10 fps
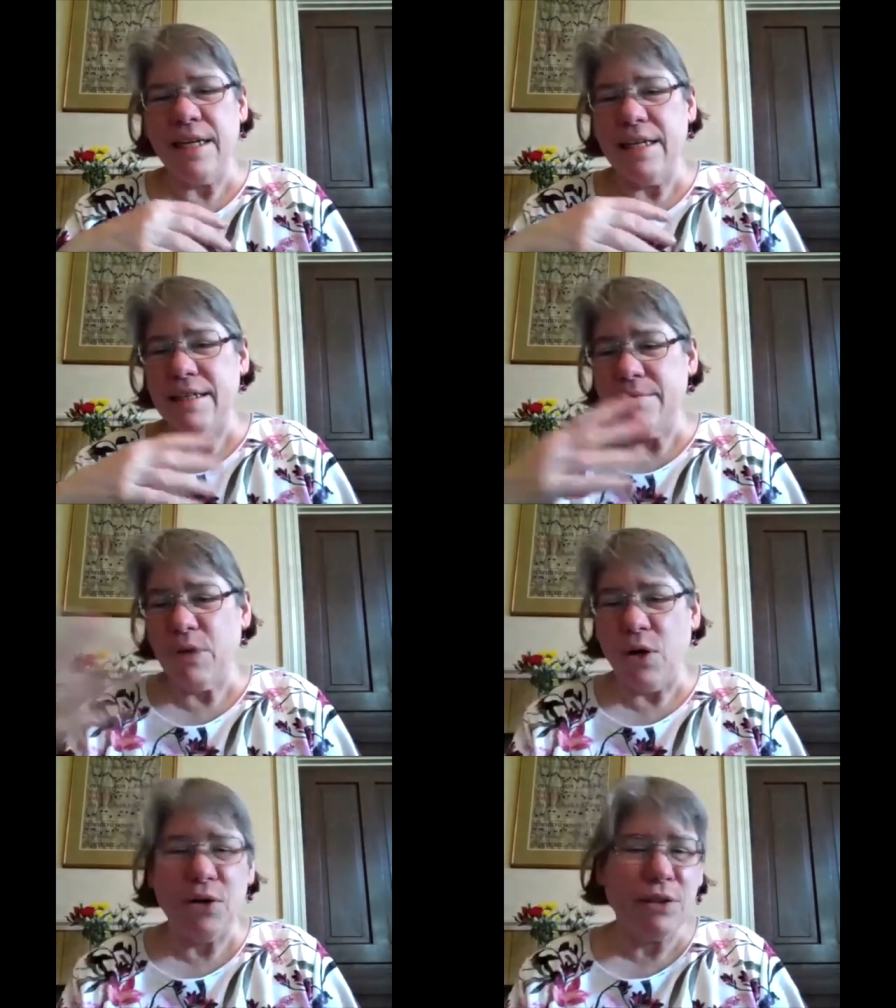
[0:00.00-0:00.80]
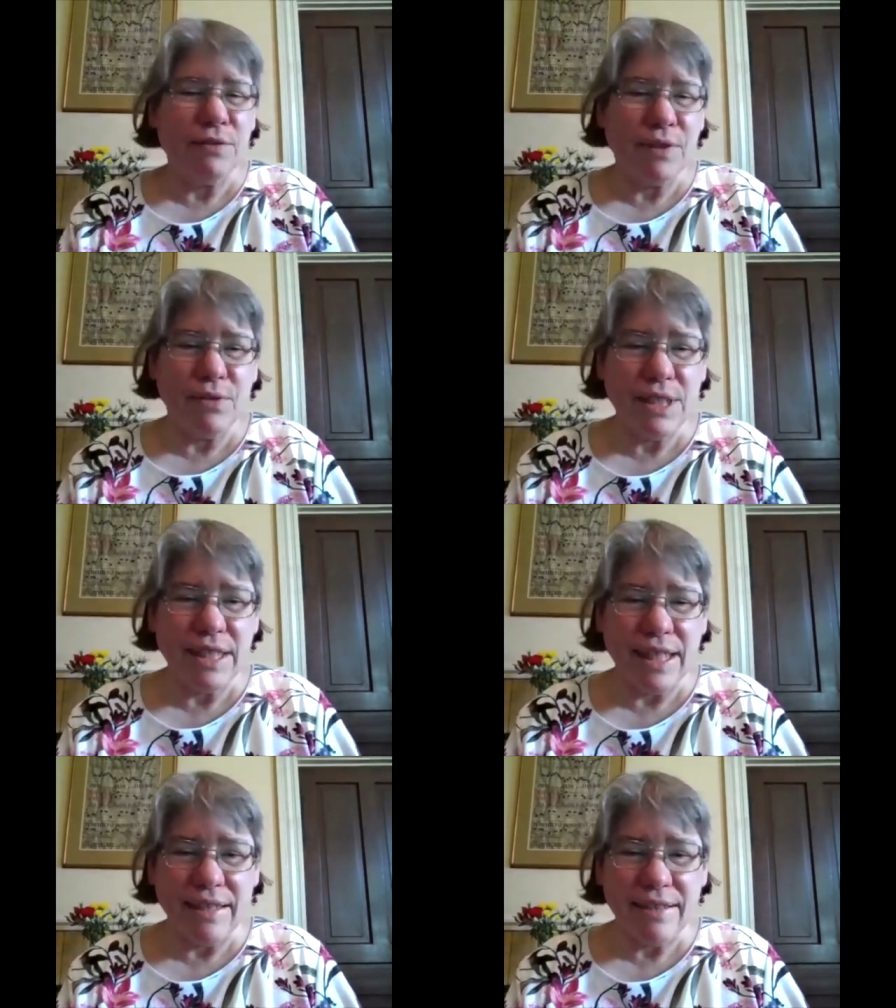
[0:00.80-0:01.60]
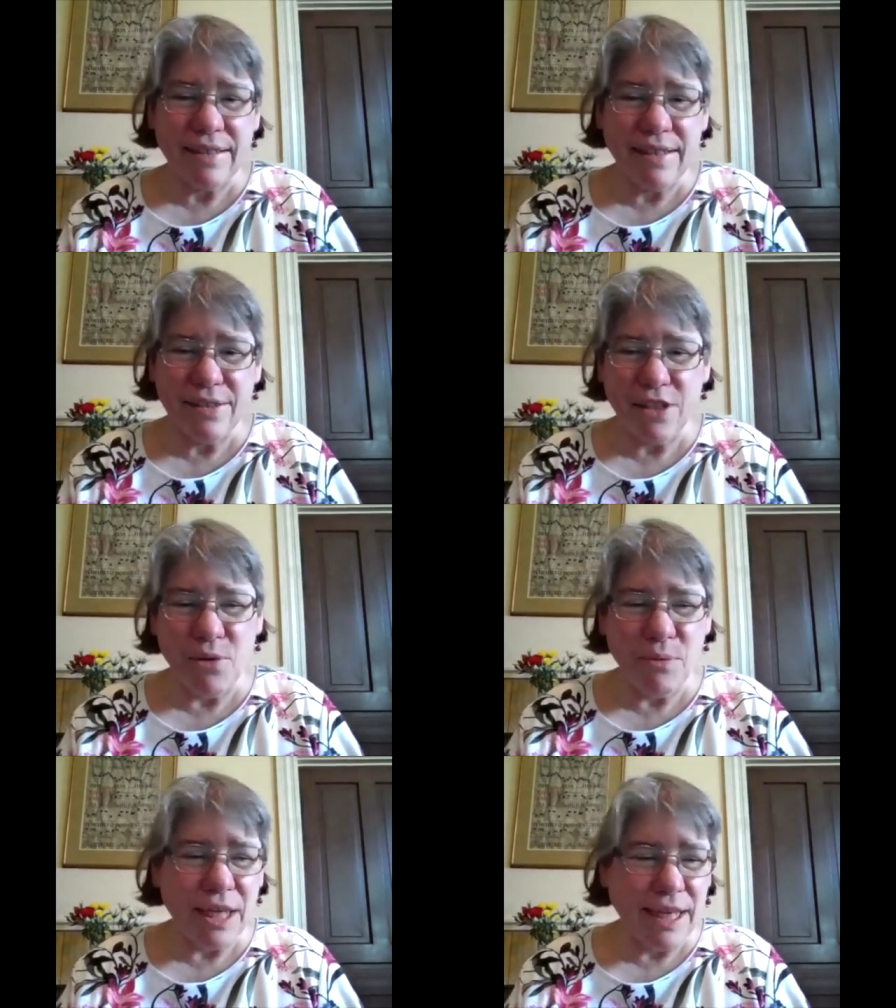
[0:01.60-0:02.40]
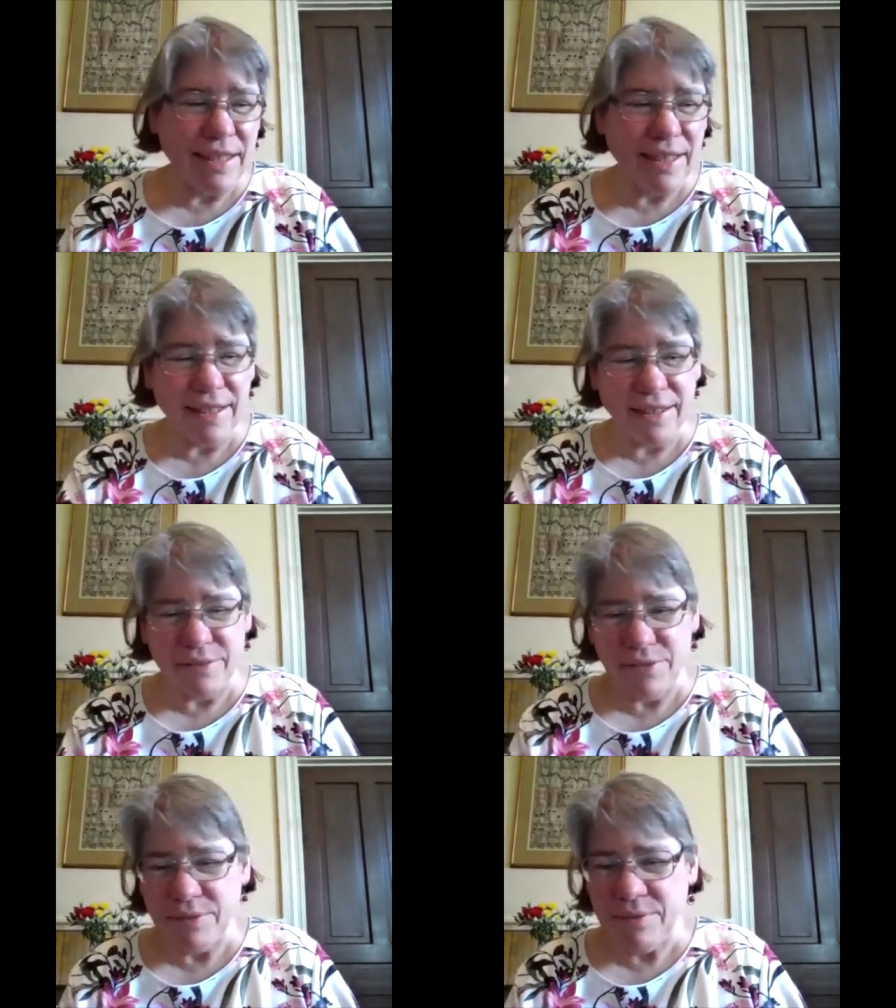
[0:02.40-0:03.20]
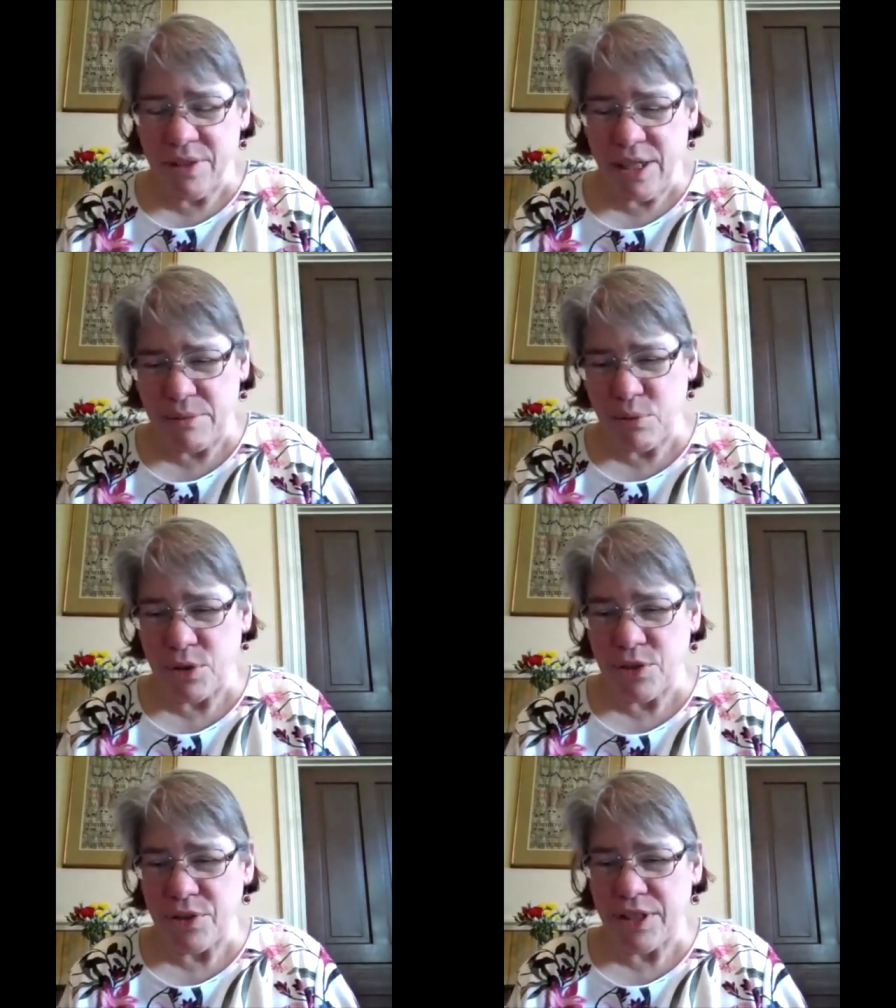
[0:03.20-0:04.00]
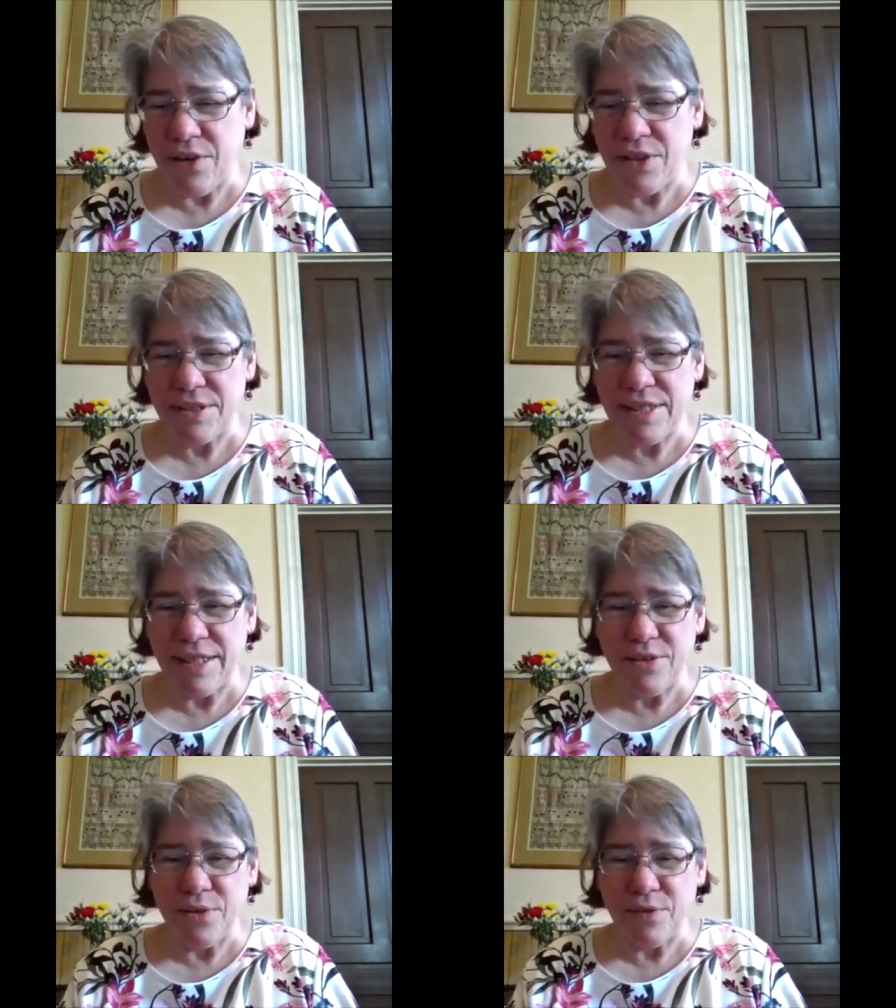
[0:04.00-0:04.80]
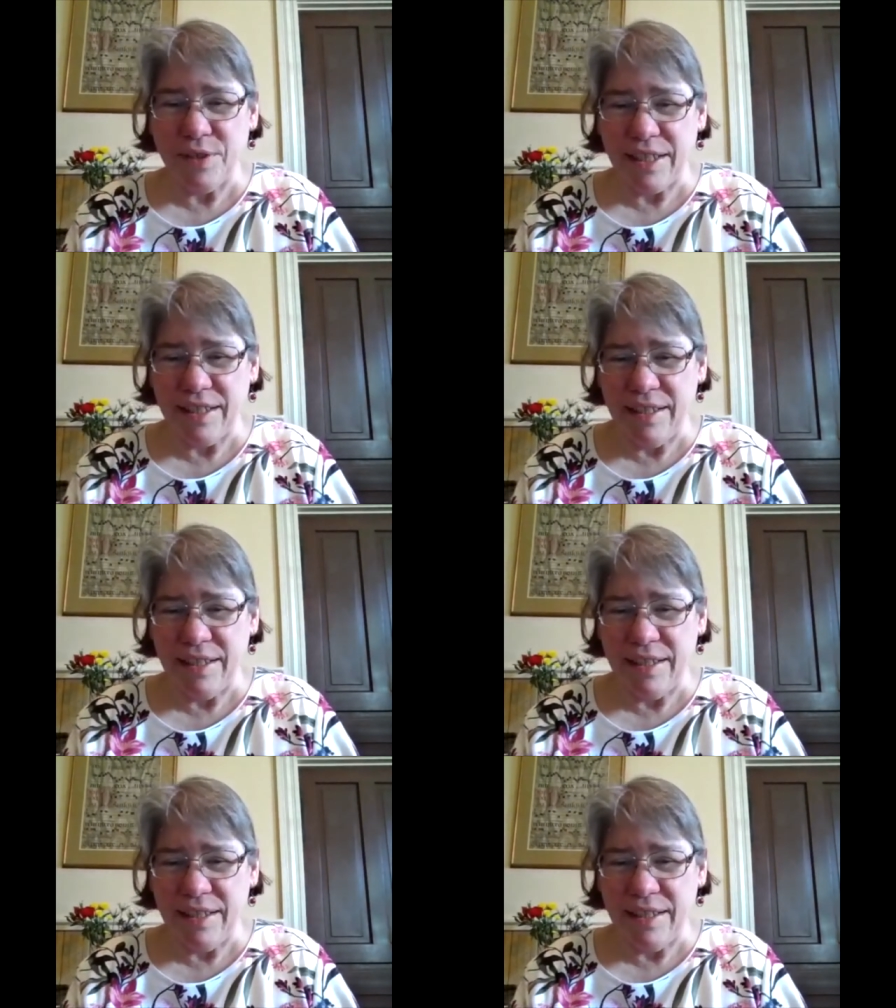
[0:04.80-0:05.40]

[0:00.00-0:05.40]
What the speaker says: all of those things. So when I think of A Portrait of the Artist, I sort of think